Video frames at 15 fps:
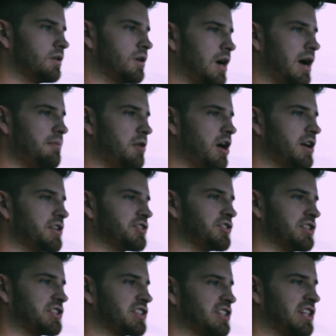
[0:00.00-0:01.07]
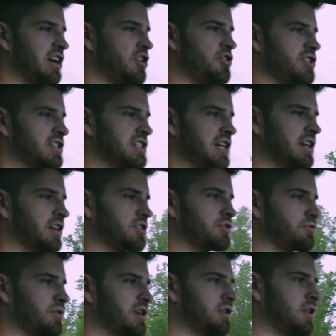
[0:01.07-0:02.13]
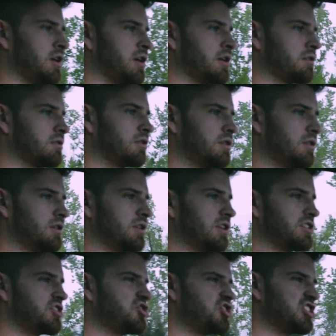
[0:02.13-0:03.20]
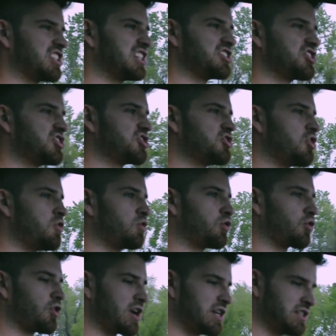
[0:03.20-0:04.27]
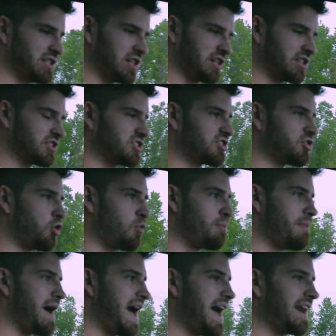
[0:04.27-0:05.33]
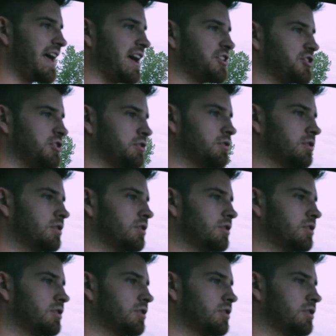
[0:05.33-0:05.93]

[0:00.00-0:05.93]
I'm honestly scared to take it to redline, because it just gets so crazy, it gets so mad at you.